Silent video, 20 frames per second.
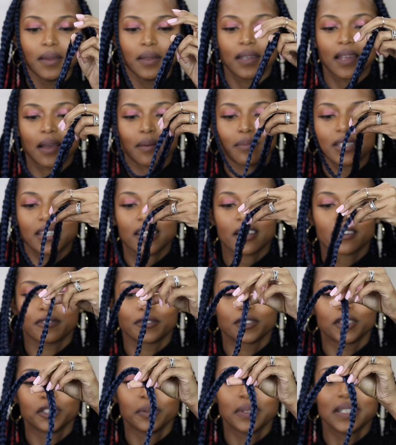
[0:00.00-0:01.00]
Now be careful
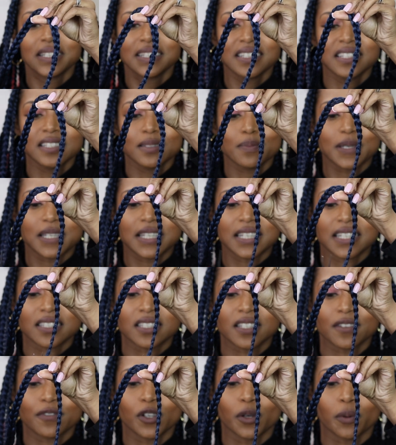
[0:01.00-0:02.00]
doing this, because
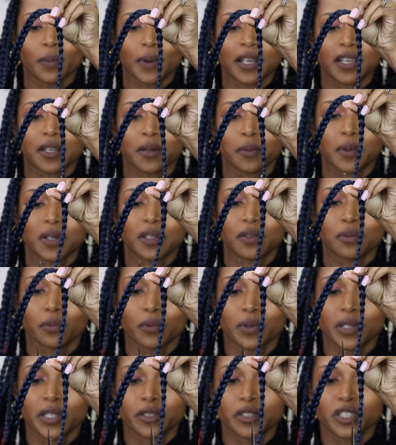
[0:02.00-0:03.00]
if you're working with
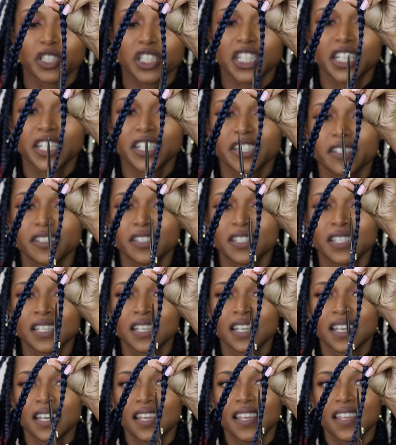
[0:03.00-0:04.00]
real shears,
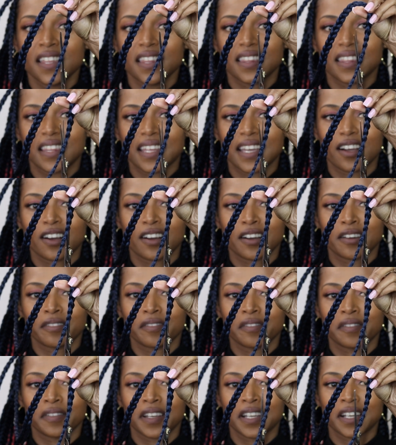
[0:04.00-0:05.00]
they are
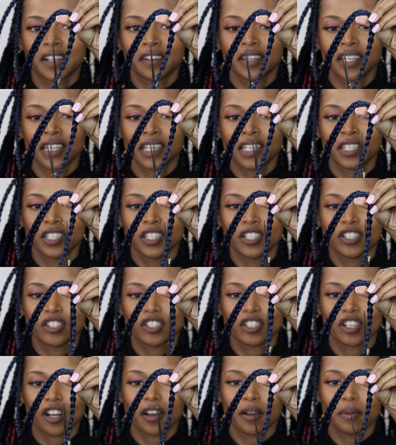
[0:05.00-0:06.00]
very
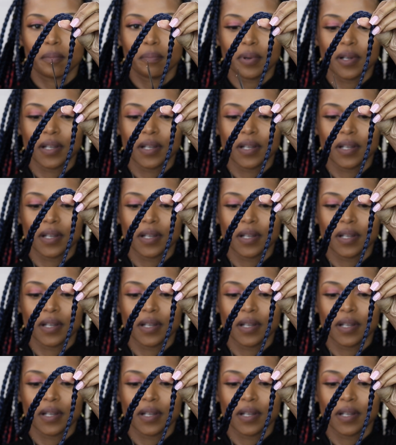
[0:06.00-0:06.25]
sharp.